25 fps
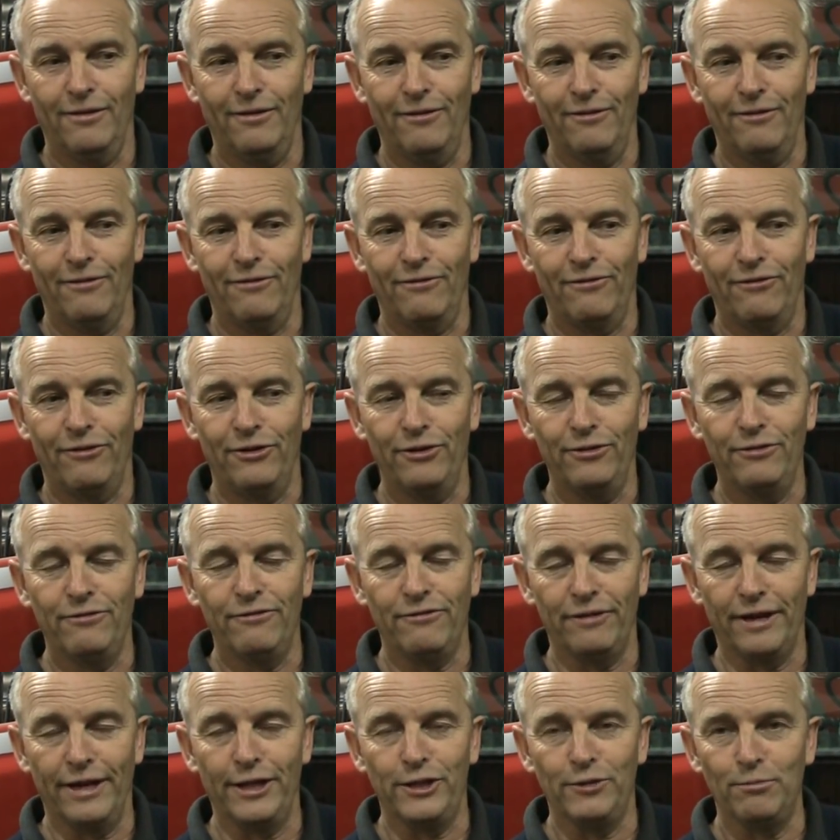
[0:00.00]
fruit,
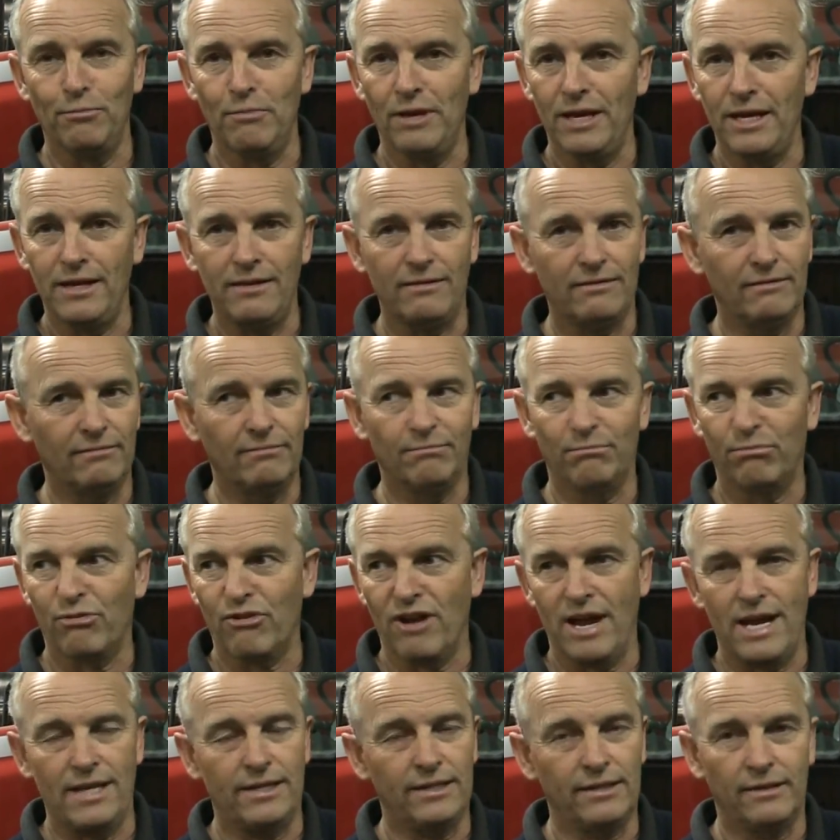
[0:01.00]
veg, meat,
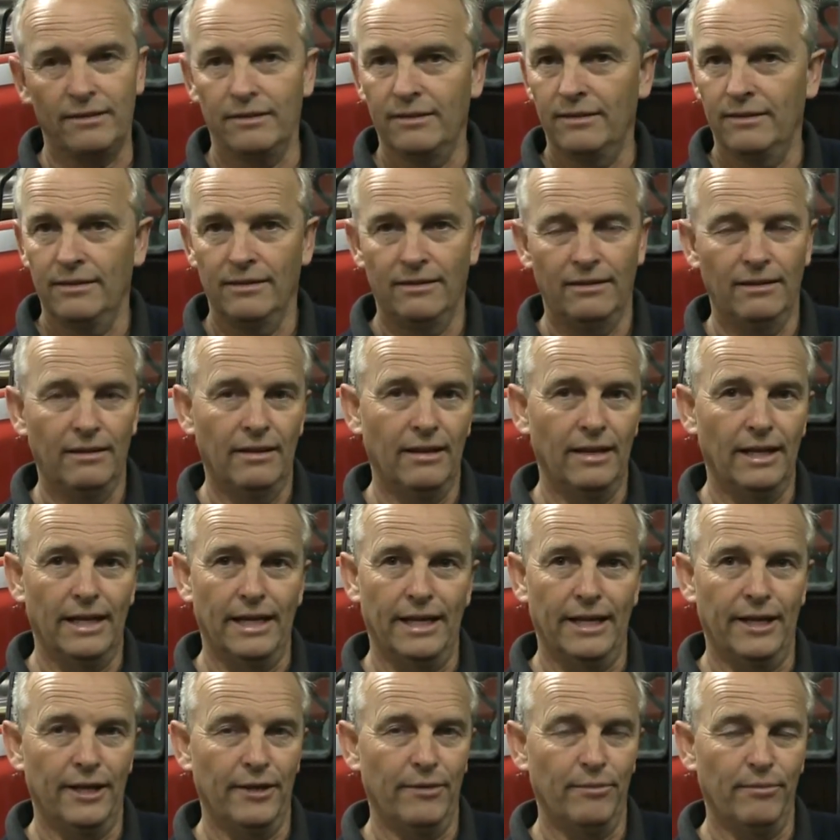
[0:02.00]
bread.
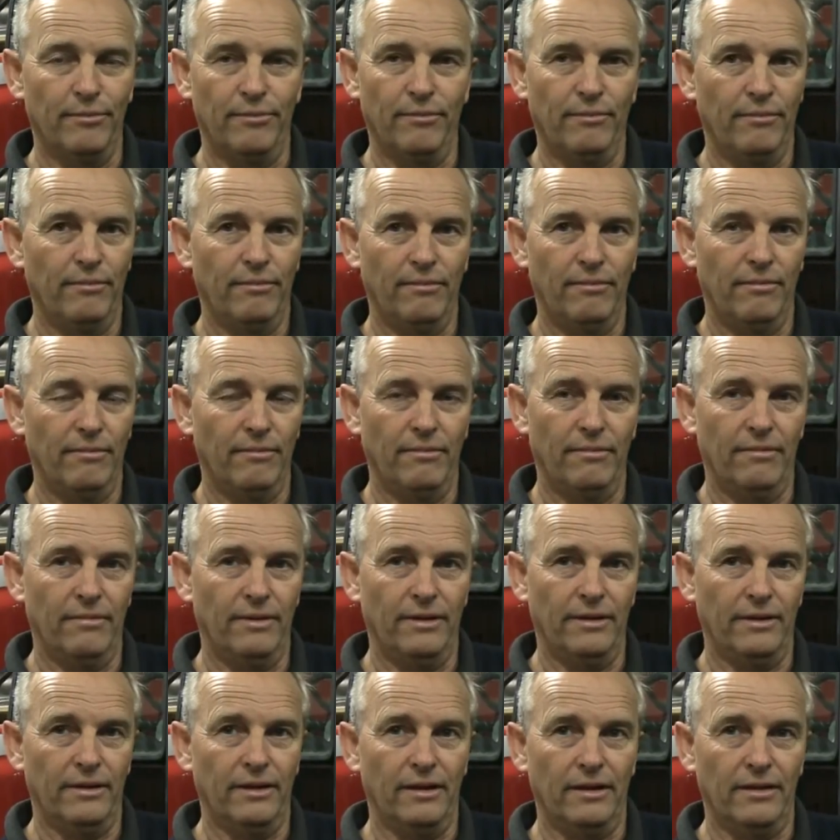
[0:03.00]

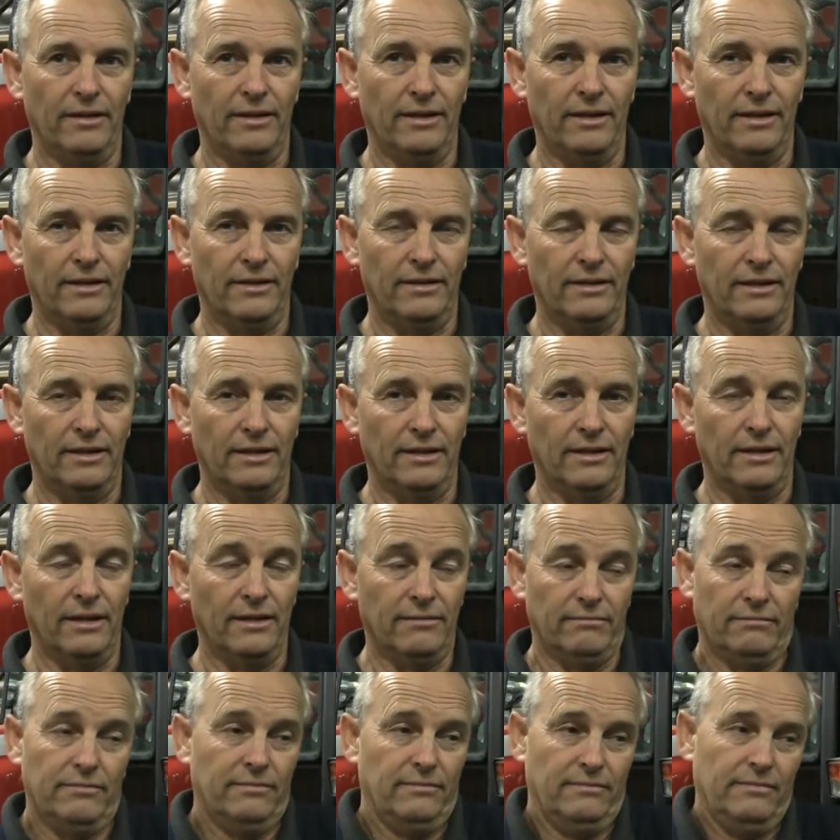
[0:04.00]

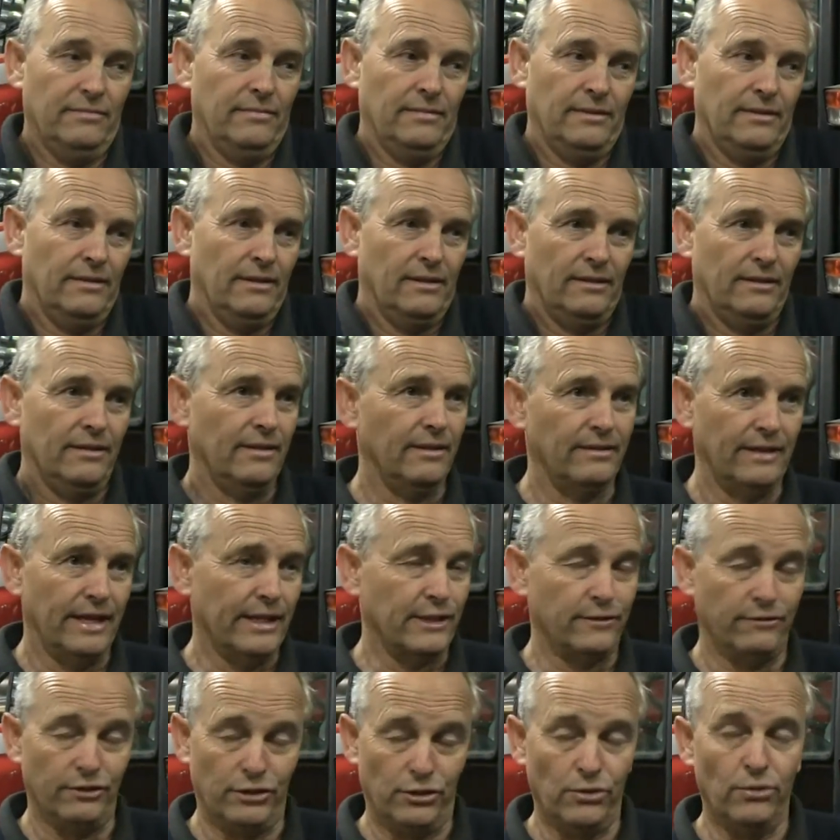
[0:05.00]
And
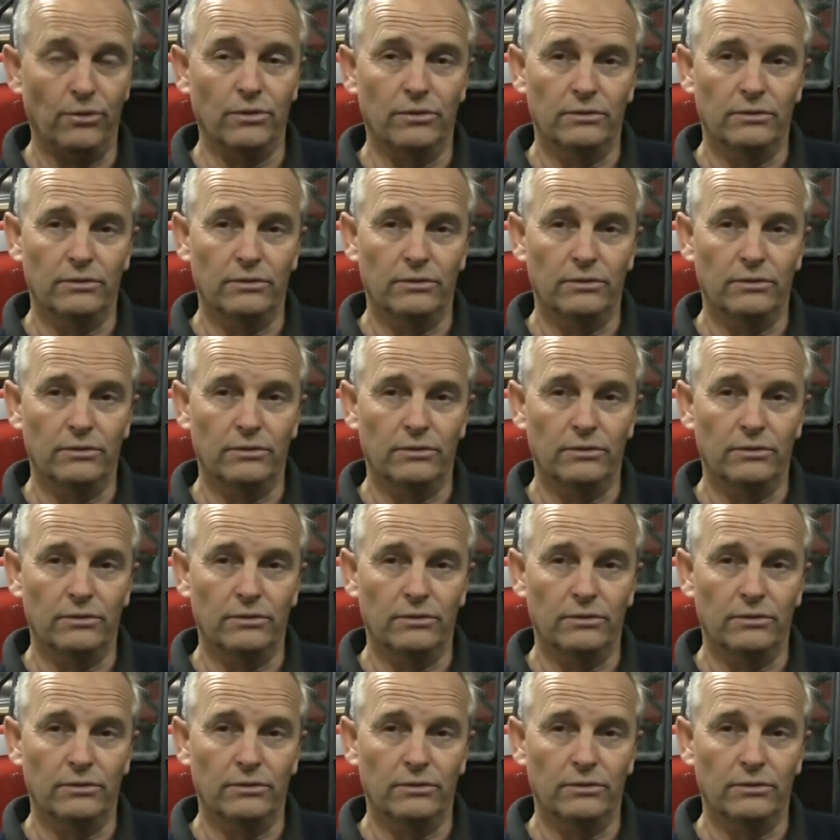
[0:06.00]
that's for sure.